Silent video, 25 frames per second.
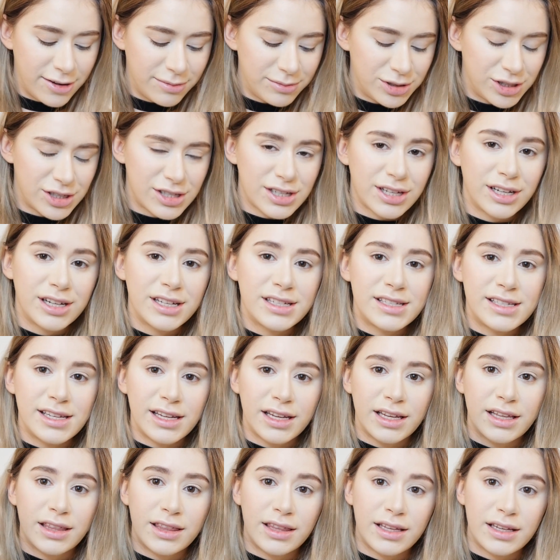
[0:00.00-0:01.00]
I'm just going to
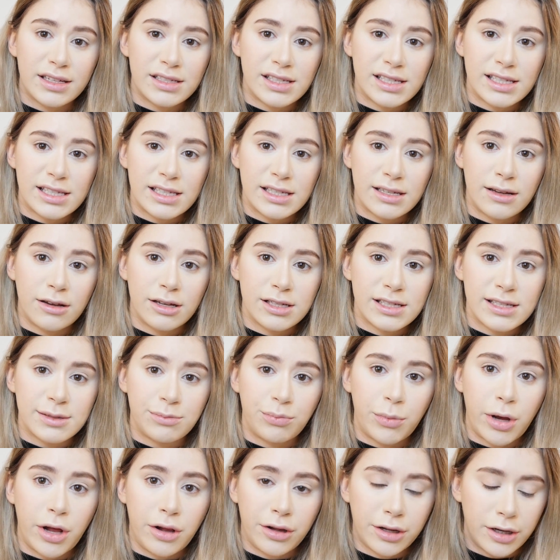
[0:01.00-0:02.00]
take a
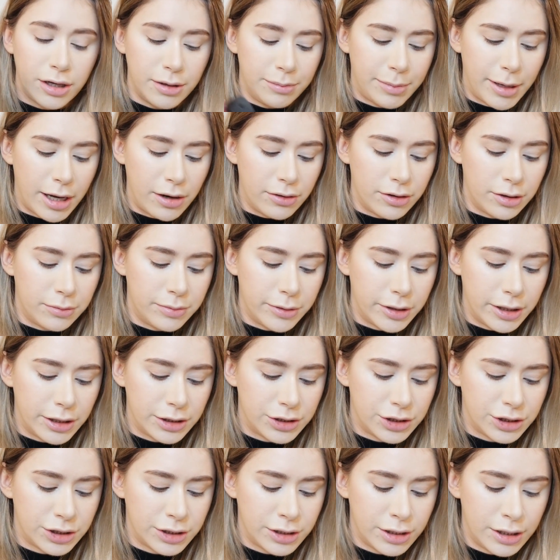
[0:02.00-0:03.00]
smaller powder
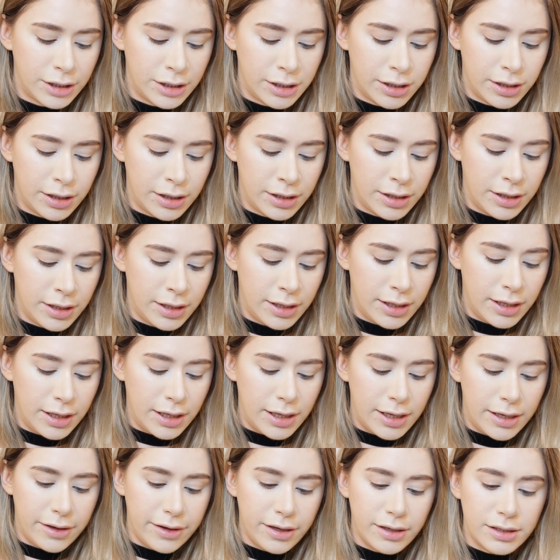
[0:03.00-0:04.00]
brush
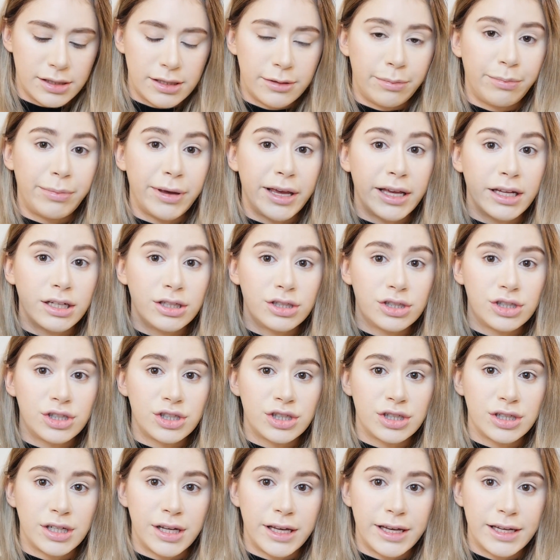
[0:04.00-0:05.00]
and
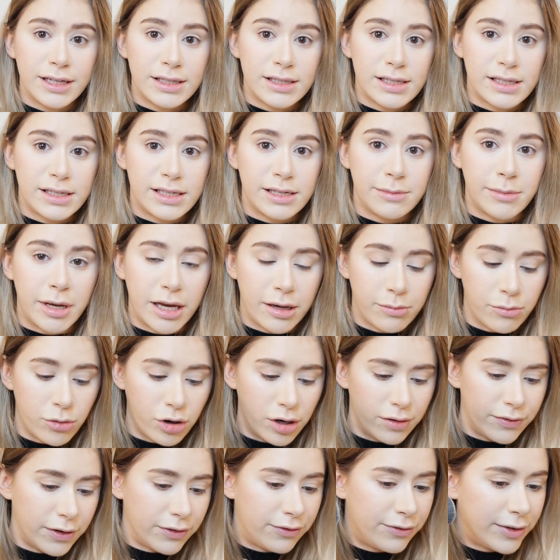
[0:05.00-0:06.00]
pinch it to make
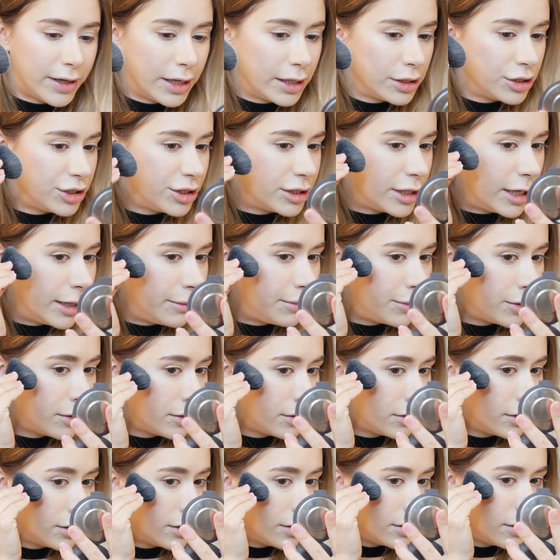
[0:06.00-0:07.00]
more of a fan shape
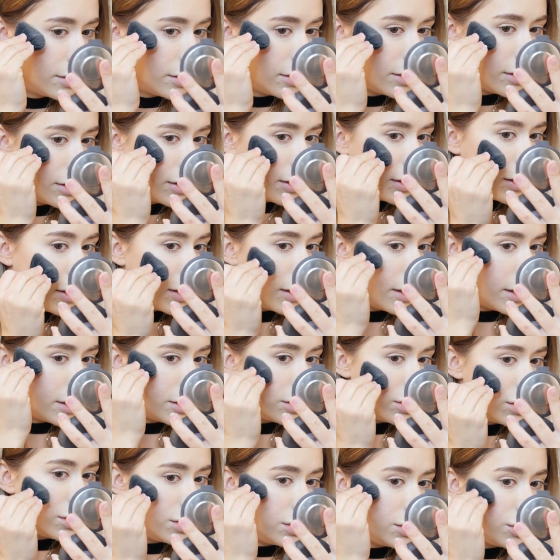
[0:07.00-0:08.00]

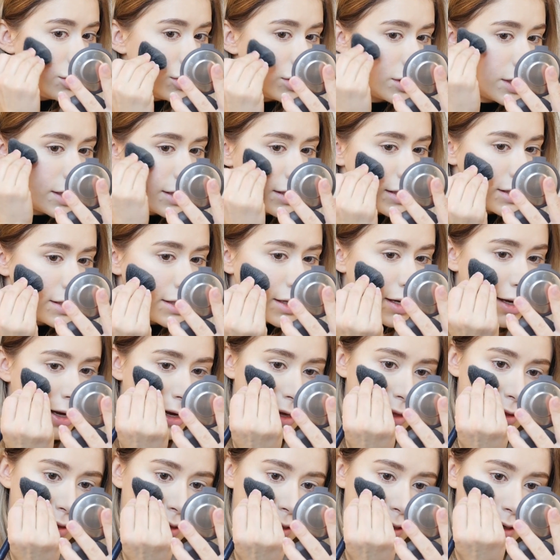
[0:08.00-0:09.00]
and just
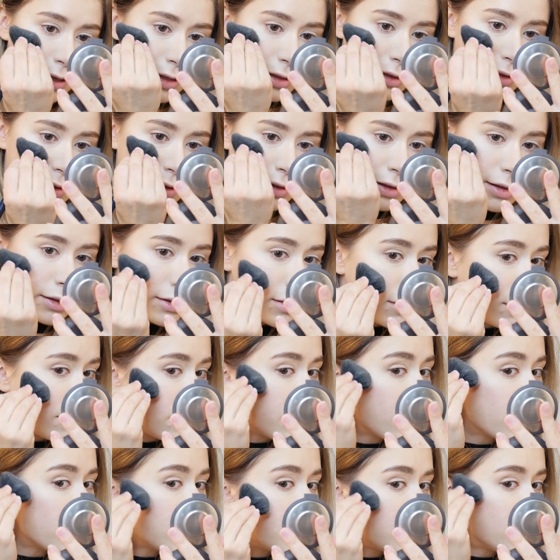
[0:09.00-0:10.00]
highlight
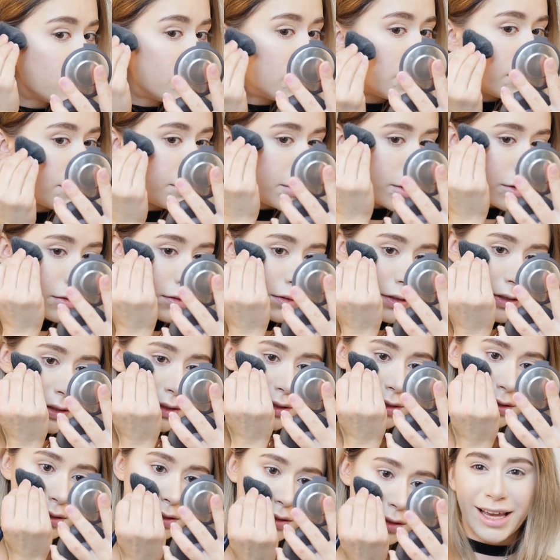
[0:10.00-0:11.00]
those
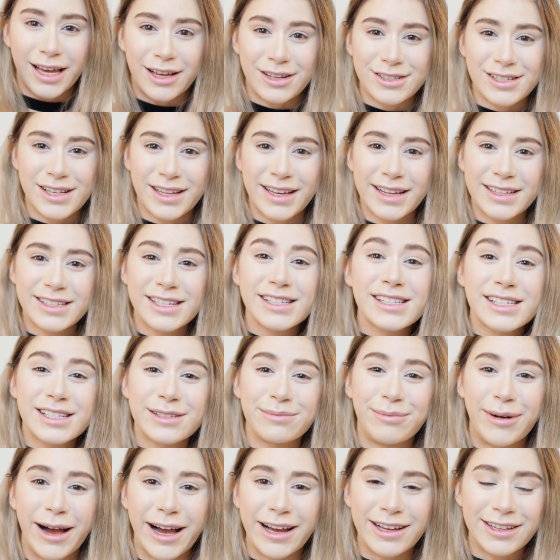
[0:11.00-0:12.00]
cheekbones. I also like to
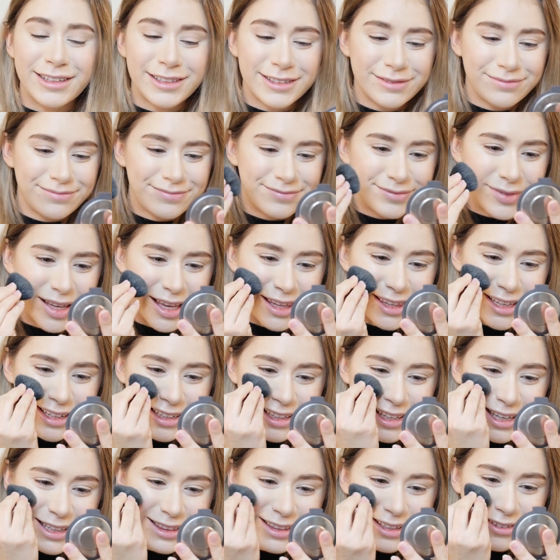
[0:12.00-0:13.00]
smile and
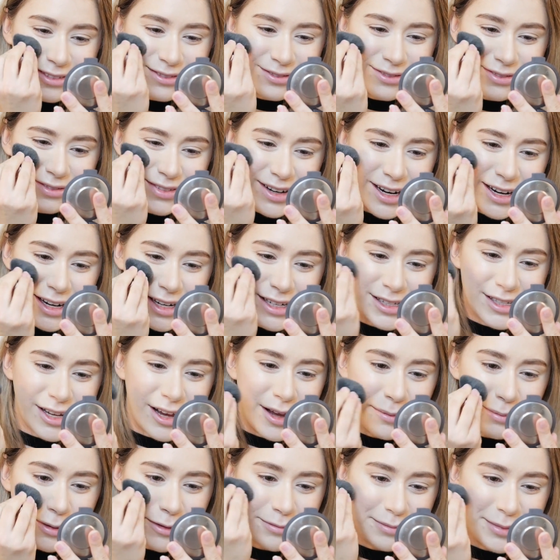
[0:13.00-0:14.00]
then get the very
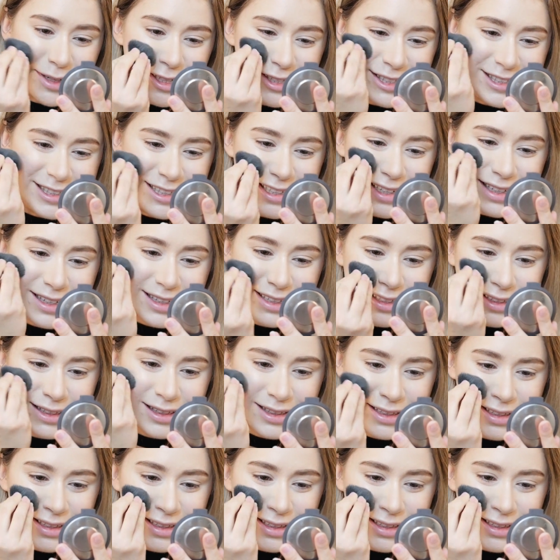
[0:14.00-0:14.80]
top of my cheek.